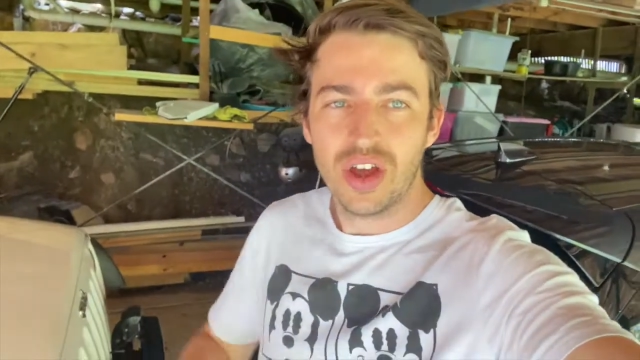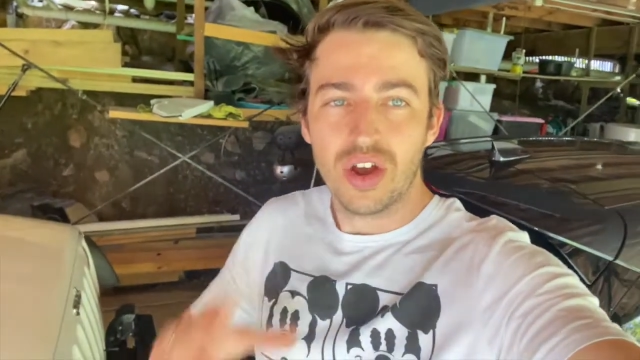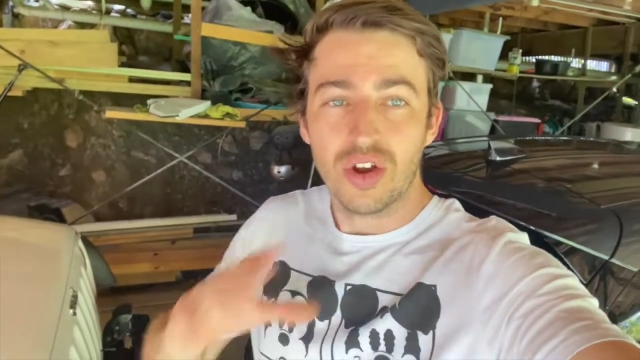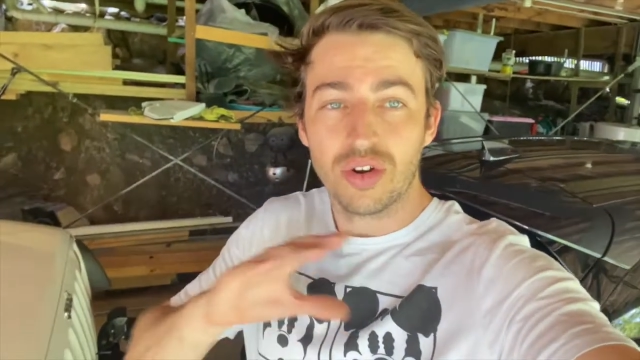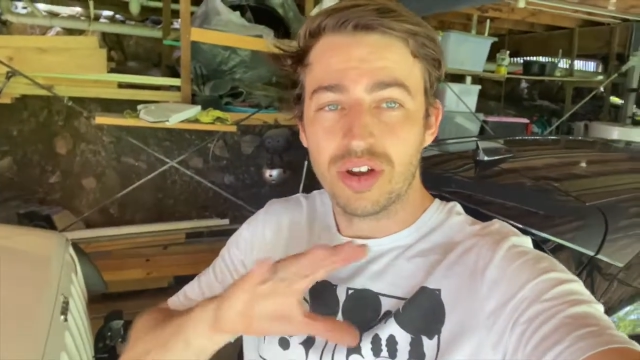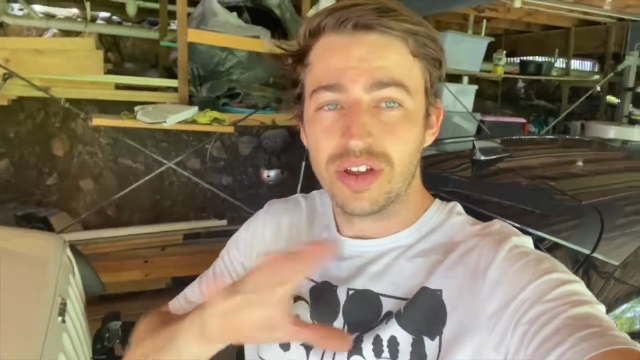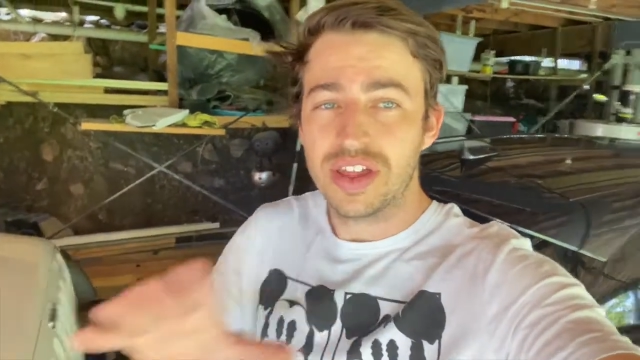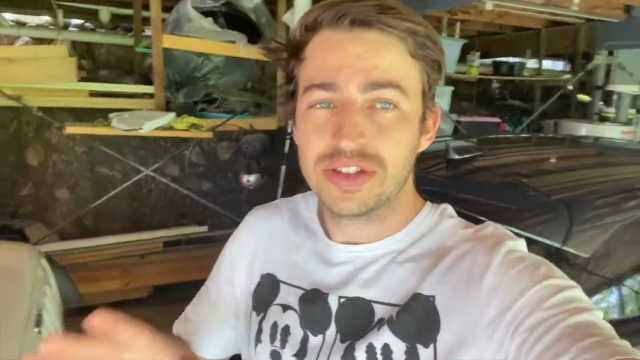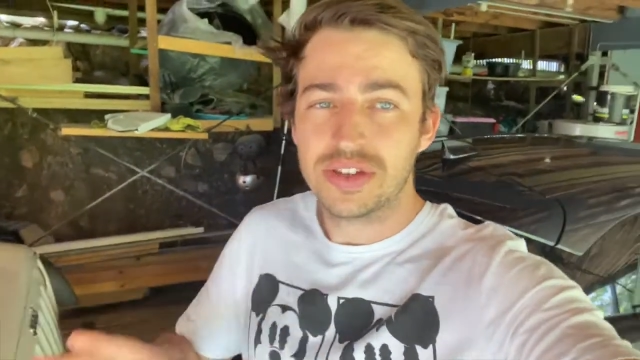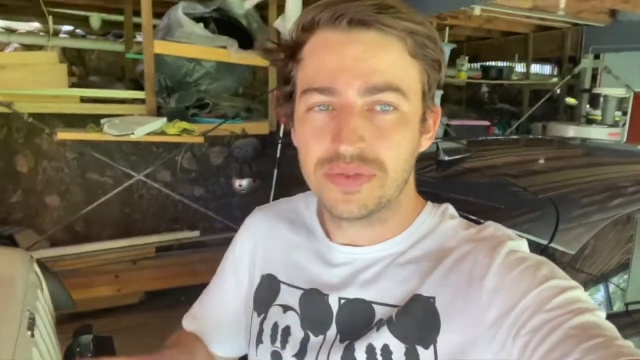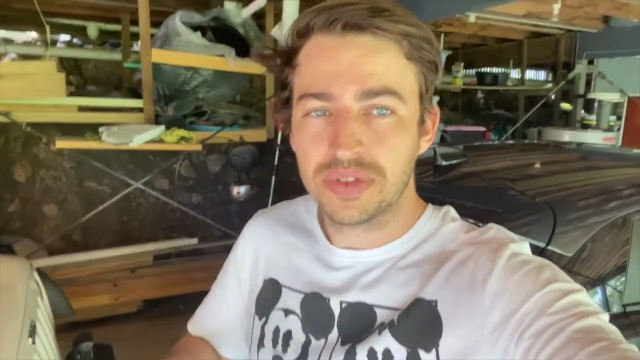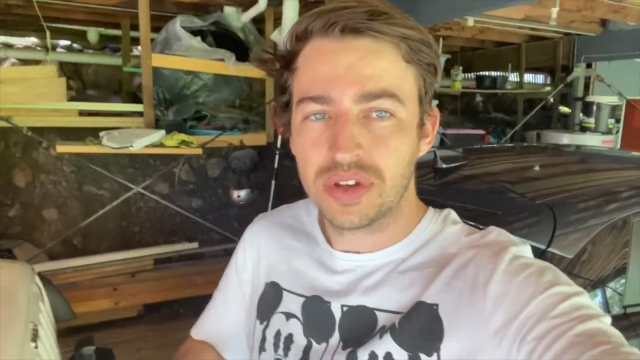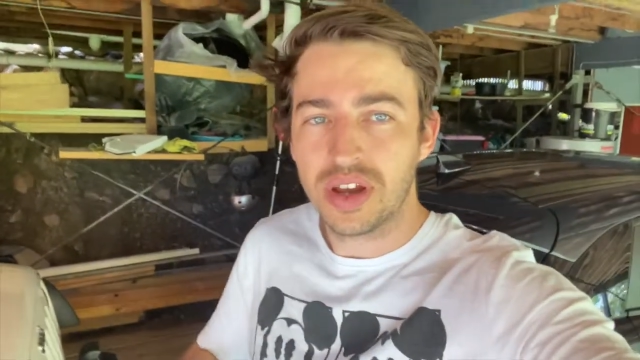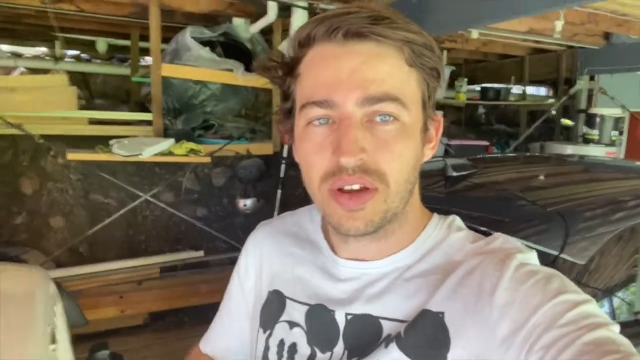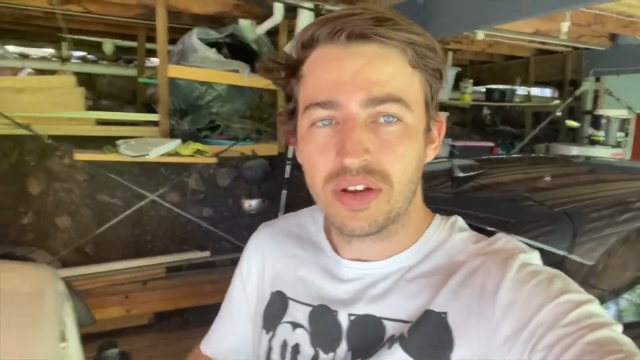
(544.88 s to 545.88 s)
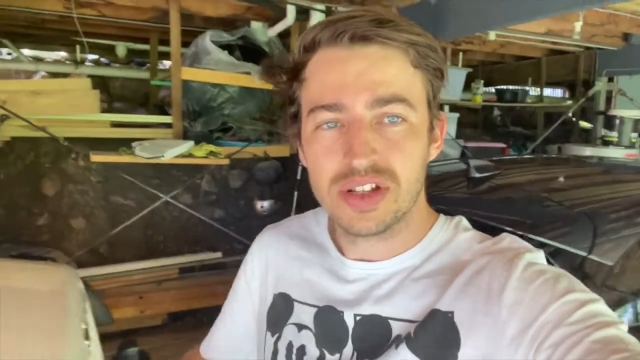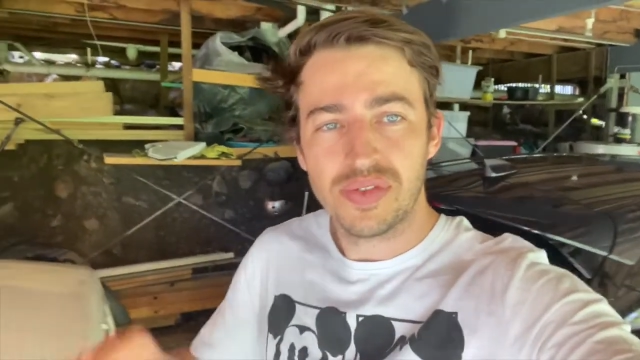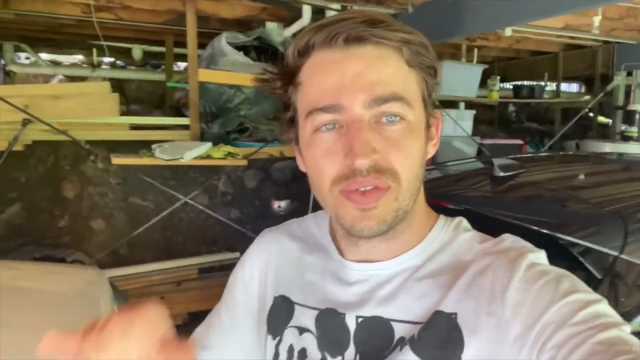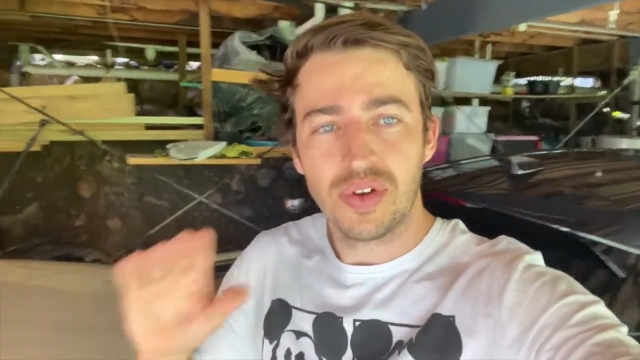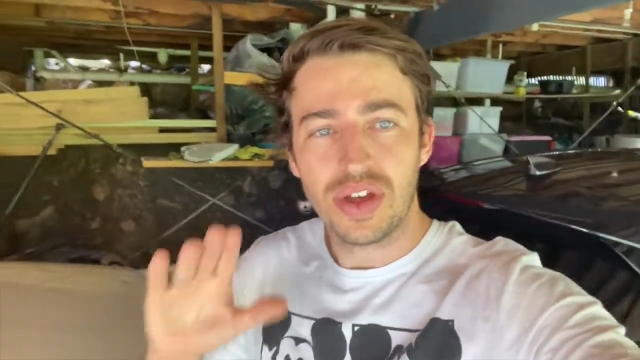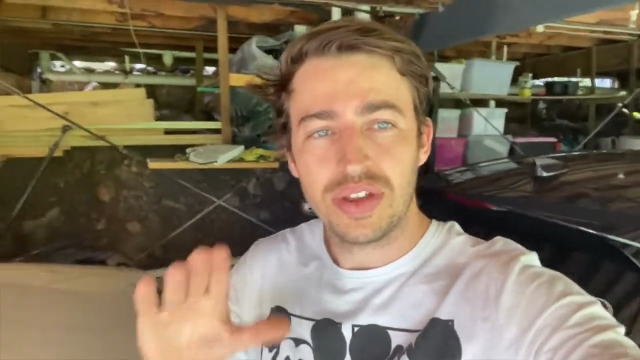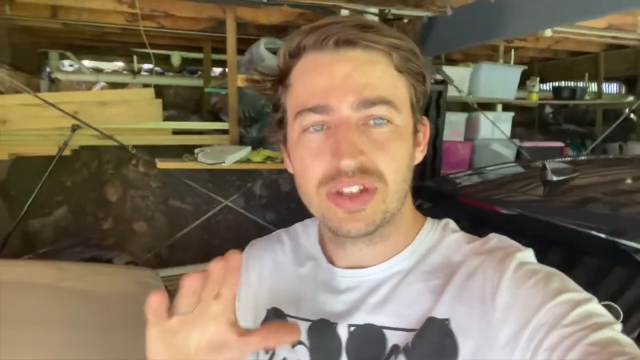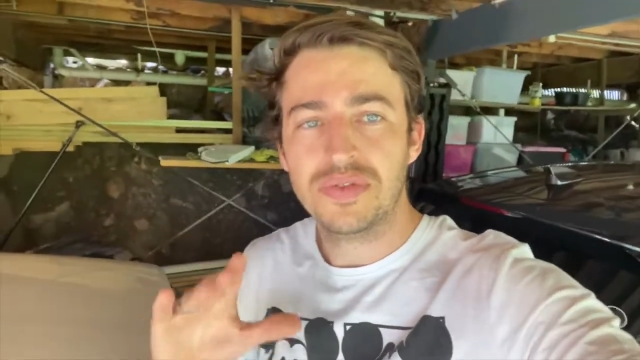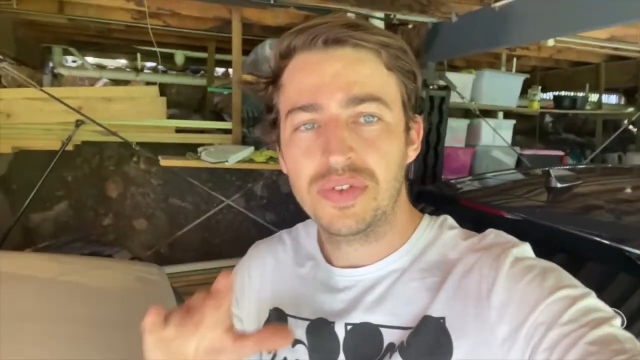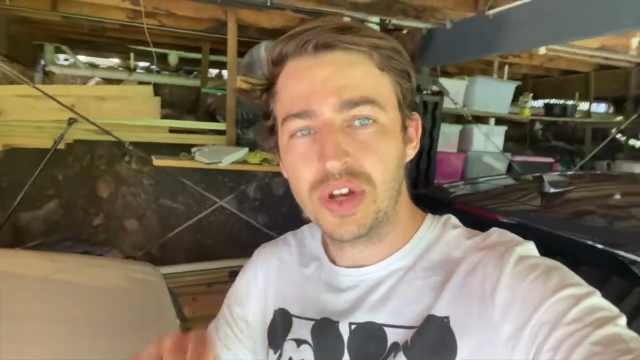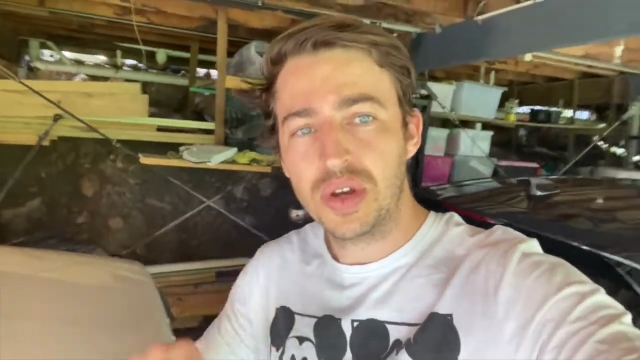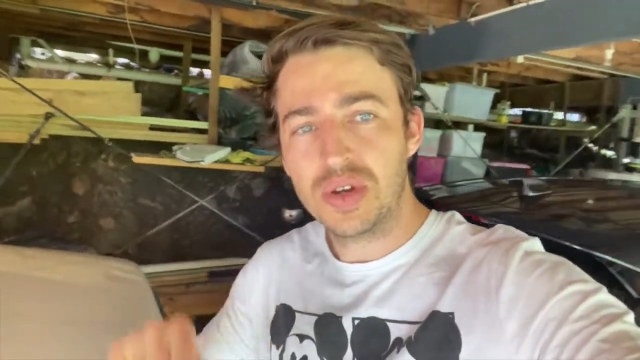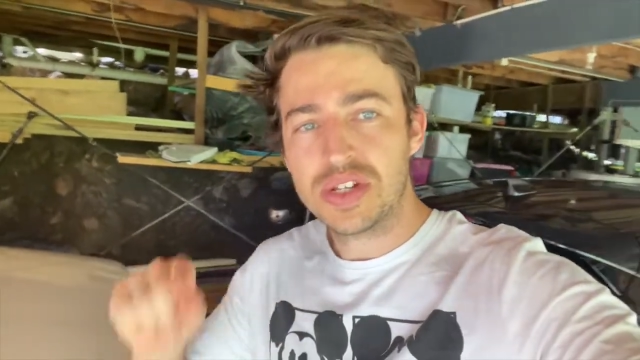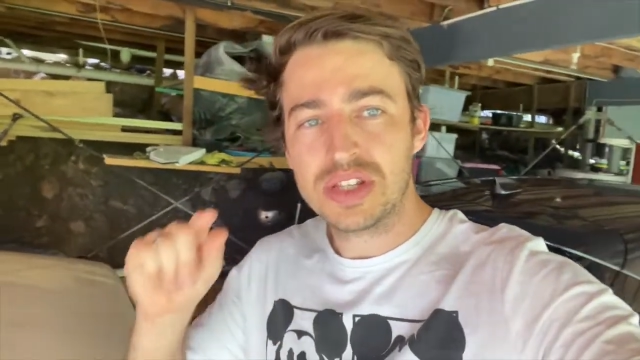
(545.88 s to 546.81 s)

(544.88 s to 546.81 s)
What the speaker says: Alright, that's it for today guys. If you like this video,